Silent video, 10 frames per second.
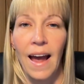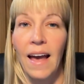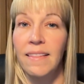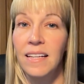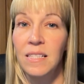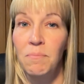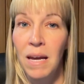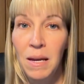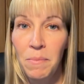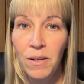And this
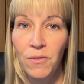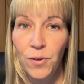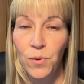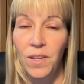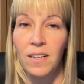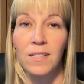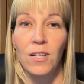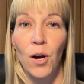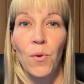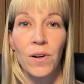may be a food that is
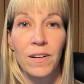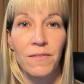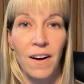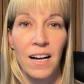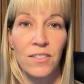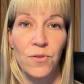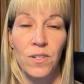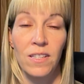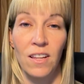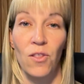lower in
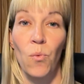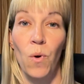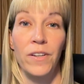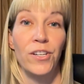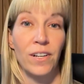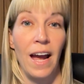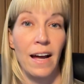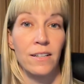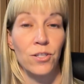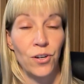phosphorus than the one your
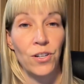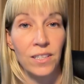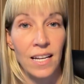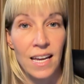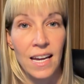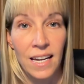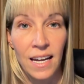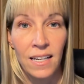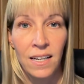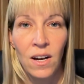cat is currently
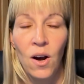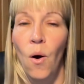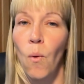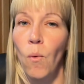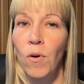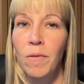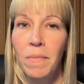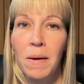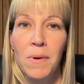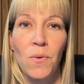eating, or it
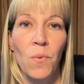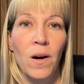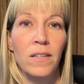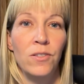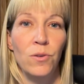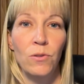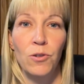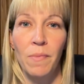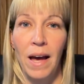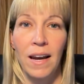may be one so
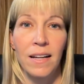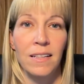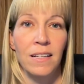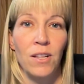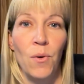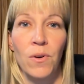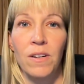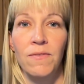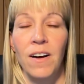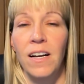dramatically lowered
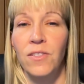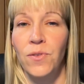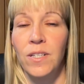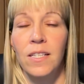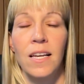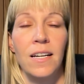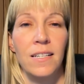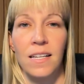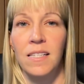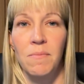in phosphorus that it
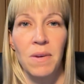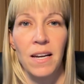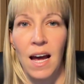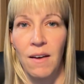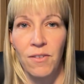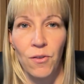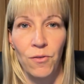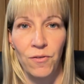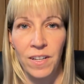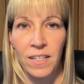doesn't meet AFCO
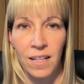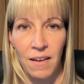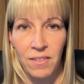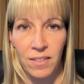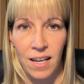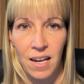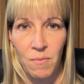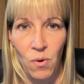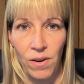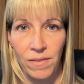feed levels
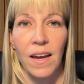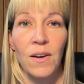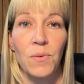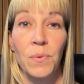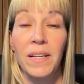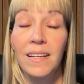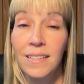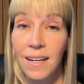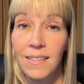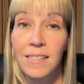anymore. It really
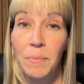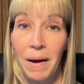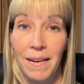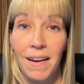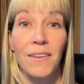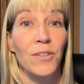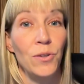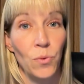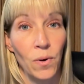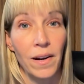does depend on
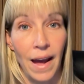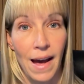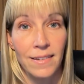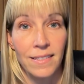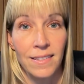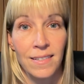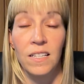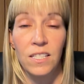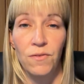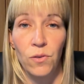your cat.
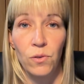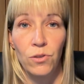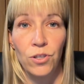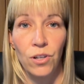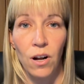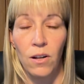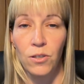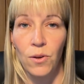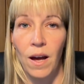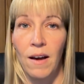These foods should
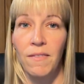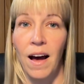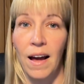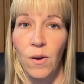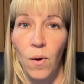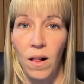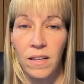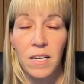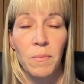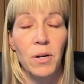also have high
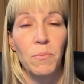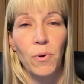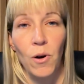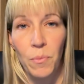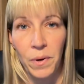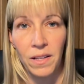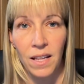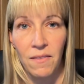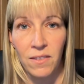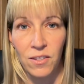quality but appropriate
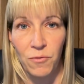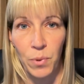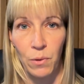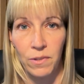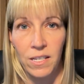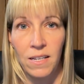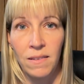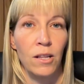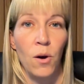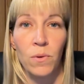levels of protein,
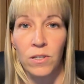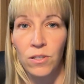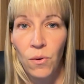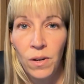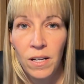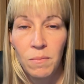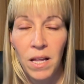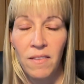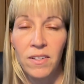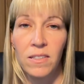lower sodium
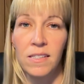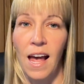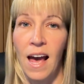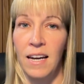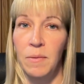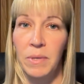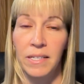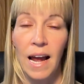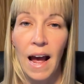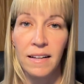levels, added
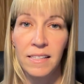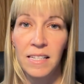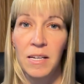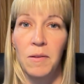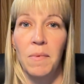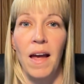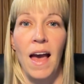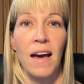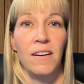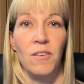potassium,
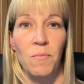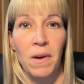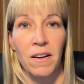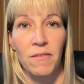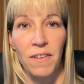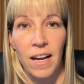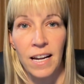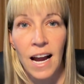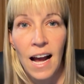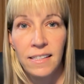added omega
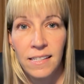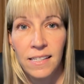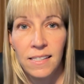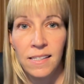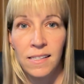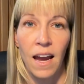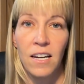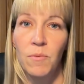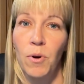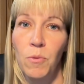fatty acids, and
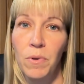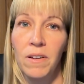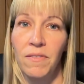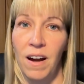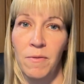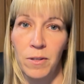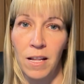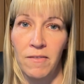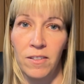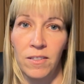appropriate fiber
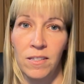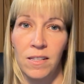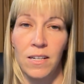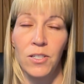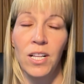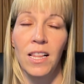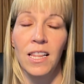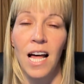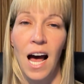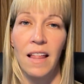levels. There's a
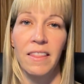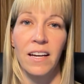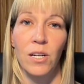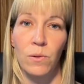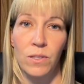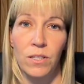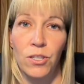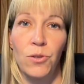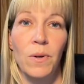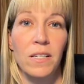lot that goes
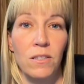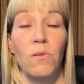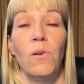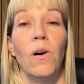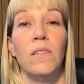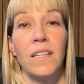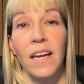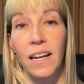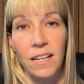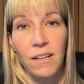into a so-called
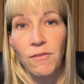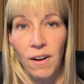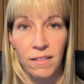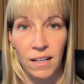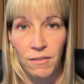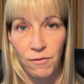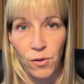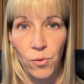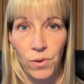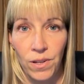kidney-friendly
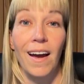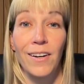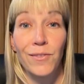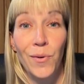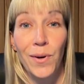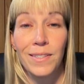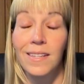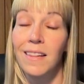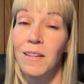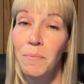food. And of course,
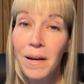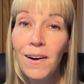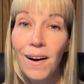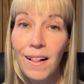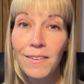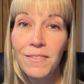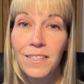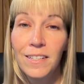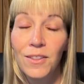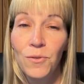the bigger
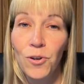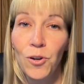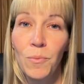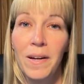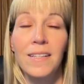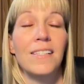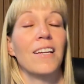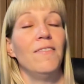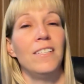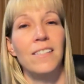elephant in the room is
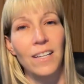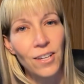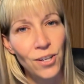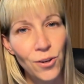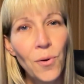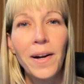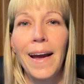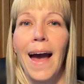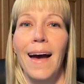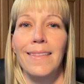convincing your
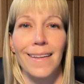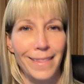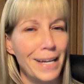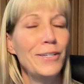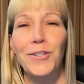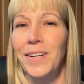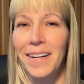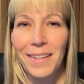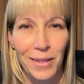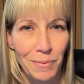cat that they should
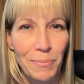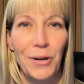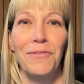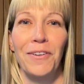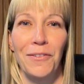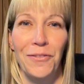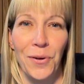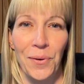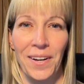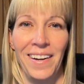eat the perfect
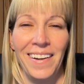food.